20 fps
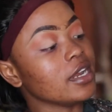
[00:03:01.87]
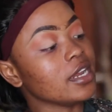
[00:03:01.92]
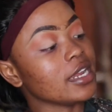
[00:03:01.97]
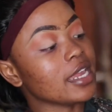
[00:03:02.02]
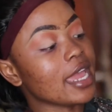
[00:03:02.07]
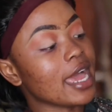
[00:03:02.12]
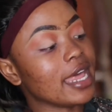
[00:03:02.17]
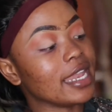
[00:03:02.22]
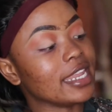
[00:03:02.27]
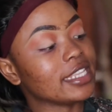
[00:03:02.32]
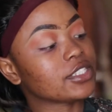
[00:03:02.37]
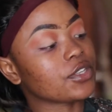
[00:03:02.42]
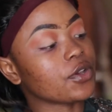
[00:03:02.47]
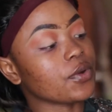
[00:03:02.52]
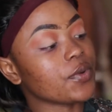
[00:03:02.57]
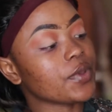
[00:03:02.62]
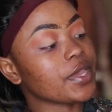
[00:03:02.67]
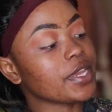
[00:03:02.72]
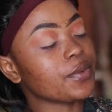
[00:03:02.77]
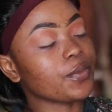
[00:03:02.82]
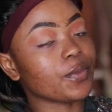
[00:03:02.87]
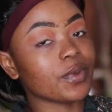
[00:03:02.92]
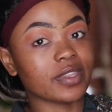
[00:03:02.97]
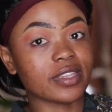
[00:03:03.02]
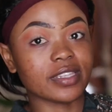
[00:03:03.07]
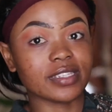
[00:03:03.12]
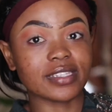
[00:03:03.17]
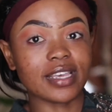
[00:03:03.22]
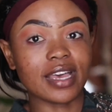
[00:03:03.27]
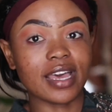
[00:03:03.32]
Yeah, let's go in with
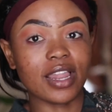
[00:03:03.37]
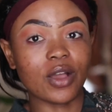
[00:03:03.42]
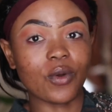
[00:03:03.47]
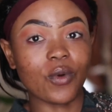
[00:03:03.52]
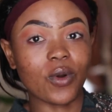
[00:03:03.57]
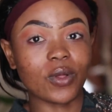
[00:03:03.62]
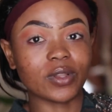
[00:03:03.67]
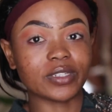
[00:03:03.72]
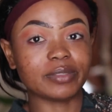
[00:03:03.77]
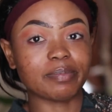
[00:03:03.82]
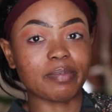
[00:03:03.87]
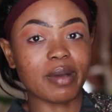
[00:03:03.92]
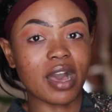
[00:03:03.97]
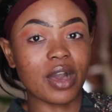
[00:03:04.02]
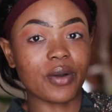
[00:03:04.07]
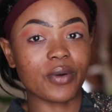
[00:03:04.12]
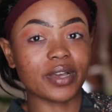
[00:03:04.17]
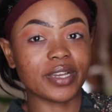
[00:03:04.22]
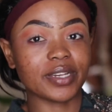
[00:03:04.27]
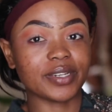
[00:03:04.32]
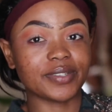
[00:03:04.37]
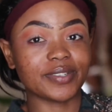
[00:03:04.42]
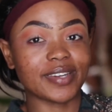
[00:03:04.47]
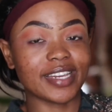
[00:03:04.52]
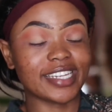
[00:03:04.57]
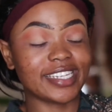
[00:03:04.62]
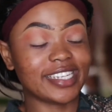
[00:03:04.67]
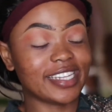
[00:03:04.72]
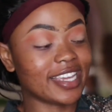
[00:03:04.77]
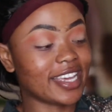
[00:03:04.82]
this color called Power
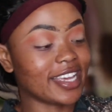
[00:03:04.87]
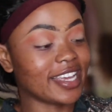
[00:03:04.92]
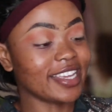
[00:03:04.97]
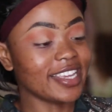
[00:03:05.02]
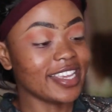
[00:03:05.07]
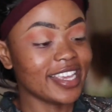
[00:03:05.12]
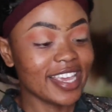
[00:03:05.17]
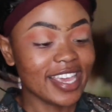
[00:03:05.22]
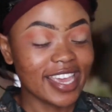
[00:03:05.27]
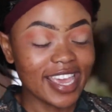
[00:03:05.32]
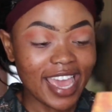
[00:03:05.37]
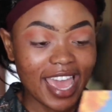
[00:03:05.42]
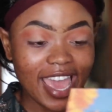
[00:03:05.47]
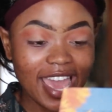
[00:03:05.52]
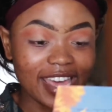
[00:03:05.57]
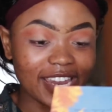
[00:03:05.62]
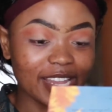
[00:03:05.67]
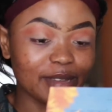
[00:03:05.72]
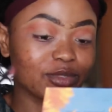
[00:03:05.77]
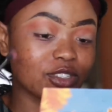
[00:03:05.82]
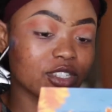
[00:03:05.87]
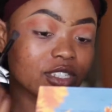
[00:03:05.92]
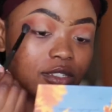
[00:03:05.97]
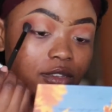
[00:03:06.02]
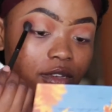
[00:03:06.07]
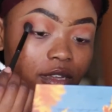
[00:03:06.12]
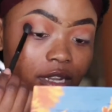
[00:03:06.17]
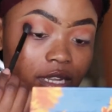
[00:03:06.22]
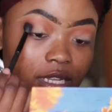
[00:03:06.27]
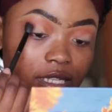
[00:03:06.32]
right here, and I'm just
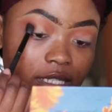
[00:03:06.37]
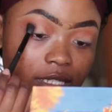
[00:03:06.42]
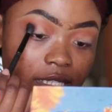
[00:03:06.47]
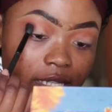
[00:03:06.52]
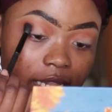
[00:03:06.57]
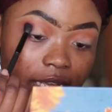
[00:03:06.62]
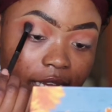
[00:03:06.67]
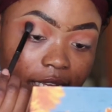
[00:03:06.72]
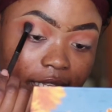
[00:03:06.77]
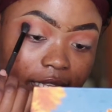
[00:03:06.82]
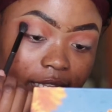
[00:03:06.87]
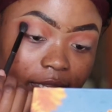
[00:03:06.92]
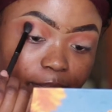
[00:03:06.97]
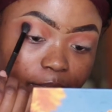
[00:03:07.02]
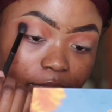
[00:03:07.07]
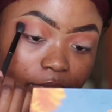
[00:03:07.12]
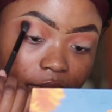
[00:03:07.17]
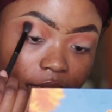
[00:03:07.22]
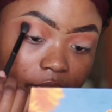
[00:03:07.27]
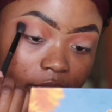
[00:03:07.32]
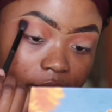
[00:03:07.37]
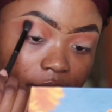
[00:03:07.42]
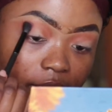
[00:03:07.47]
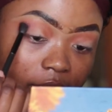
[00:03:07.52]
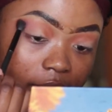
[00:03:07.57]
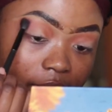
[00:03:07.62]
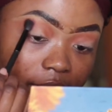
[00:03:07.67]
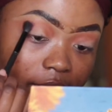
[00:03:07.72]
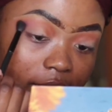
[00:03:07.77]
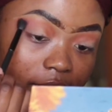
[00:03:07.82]
gonna slightly put it
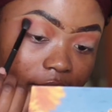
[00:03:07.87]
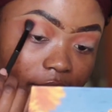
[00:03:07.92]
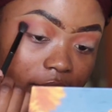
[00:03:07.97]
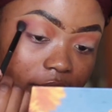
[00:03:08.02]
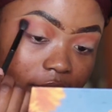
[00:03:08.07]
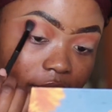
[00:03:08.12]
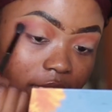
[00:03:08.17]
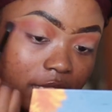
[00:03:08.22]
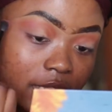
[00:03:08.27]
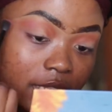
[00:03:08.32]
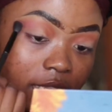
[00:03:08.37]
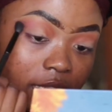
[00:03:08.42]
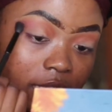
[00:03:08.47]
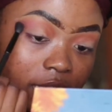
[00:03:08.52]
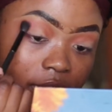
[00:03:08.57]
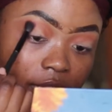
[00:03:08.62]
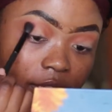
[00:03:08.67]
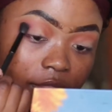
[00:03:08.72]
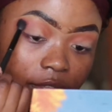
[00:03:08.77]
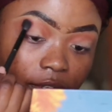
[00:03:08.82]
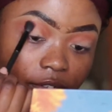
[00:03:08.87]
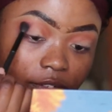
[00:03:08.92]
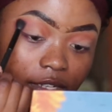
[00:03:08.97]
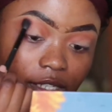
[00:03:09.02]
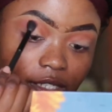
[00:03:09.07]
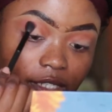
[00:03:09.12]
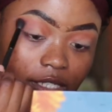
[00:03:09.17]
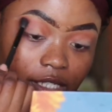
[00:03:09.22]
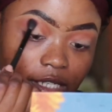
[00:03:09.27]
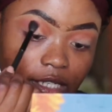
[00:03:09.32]
underneath the
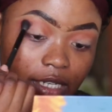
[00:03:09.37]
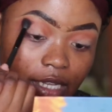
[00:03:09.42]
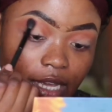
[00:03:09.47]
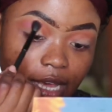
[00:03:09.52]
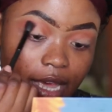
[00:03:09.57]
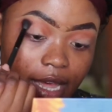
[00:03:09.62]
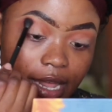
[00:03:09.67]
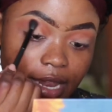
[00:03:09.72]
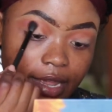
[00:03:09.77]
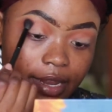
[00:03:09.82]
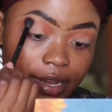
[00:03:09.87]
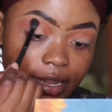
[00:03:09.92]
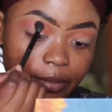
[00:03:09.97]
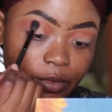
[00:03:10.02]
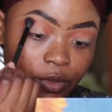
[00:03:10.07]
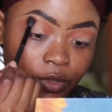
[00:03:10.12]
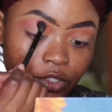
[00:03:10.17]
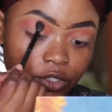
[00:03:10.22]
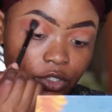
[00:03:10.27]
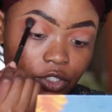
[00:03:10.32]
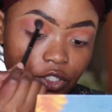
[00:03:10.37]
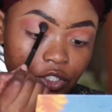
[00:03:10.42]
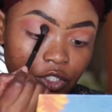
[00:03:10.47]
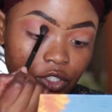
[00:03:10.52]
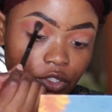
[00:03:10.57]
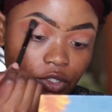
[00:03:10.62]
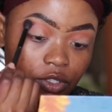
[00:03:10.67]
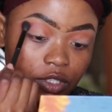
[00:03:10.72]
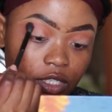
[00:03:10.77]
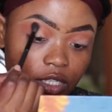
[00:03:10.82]
transition color, and I'm also
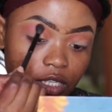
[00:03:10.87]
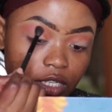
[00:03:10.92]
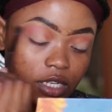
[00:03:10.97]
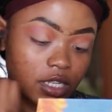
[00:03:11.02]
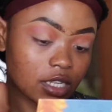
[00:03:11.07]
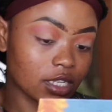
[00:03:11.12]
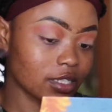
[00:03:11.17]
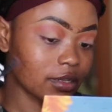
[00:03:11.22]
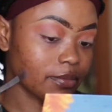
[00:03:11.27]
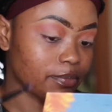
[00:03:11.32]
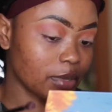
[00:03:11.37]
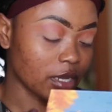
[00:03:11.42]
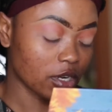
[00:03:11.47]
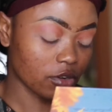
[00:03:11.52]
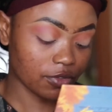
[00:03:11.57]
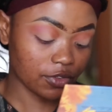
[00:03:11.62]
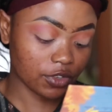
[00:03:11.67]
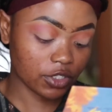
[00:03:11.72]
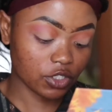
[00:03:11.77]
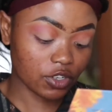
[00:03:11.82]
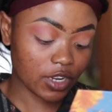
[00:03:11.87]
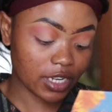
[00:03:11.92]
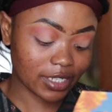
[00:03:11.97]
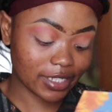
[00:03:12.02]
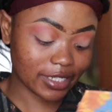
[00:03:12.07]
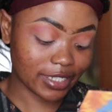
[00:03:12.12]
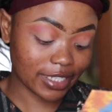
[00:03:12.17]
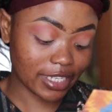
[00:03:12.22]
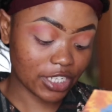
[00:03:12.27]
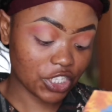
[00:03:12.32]
just using it as a bit of a
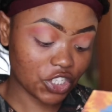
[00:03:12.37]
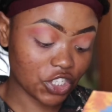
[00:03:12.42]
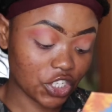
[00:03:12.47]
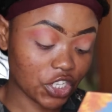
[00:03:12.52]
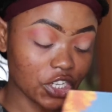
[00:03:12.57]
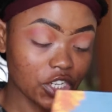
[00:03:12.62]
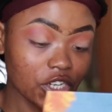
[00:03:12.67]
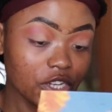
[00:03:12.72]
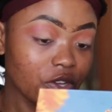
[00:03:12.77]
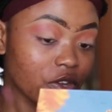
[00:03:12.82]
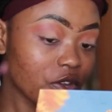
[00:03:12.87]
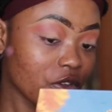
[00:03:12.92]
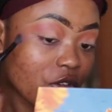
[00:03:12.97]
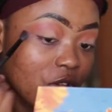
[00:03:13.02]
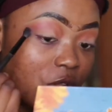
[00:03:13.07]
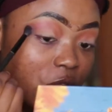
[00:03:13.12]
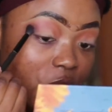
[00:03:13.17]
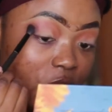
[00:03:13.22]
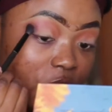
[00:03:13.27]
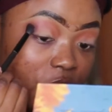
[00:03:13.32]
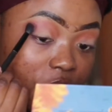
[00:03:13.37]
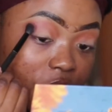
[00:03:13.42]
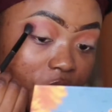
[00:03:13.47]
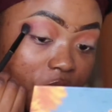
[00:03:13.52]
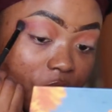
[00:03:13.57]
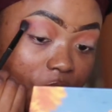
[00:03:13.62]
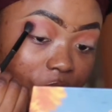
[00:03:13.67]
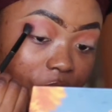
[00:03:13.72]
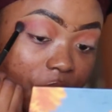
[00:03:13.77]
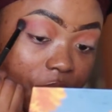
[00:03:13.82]
transition.
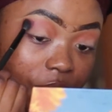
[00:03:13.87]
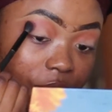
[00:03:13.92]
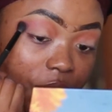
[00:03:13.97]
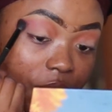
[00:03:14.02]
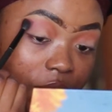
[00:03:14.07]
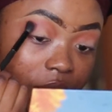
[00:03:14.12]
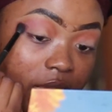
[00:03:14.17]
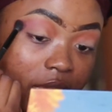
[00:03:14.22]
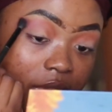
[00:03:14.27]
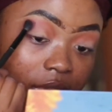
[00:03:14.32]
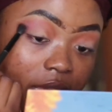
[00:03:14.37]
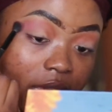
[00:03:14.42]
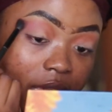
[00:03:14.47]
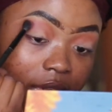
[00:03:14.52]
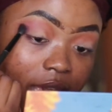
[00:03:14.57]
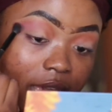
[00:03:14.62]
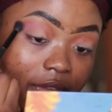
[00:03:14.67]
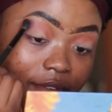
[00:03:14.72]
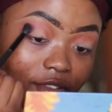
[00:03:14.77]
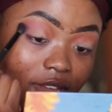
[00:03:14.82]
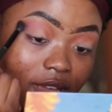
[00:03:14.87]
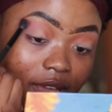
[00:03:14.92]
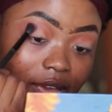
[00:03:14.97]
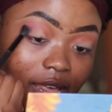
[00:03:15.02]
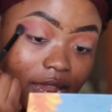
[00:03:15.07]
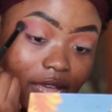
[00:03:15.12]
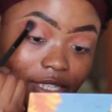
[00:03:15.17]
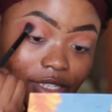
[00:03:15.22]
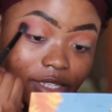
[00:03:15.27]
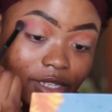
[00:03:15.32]
You know, every
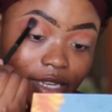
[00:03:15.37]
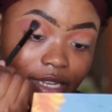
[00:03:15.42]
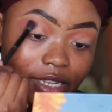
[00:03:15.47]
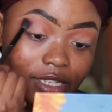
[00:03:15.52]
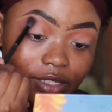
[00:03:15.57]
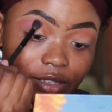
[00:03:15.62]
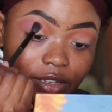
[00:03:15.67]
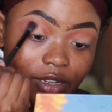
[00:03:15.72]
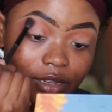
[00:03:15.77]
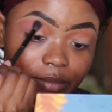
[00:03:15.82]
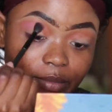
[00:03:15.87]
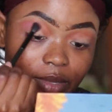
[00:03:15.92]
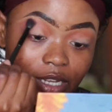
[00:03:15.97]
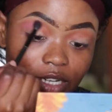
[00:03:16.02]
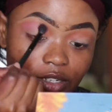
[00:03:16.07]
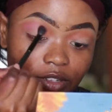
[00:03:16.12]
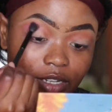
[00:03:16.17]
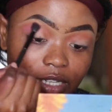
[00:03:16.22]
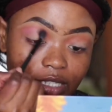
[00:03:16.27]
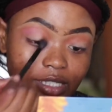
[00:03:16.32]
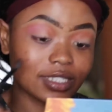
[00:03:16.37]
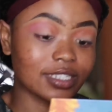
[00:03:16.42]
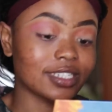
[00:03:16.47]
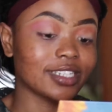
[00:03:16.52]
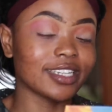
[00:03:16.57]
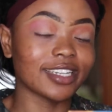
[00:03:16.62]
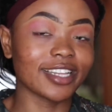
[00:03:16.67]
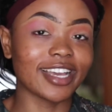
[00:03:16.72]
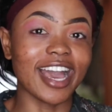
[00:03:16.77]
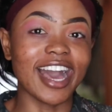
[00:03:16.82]
color today is gonna be a
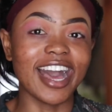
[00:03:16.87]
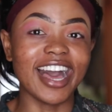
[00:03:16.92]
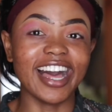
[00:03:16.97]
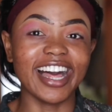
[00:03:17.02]
transition color.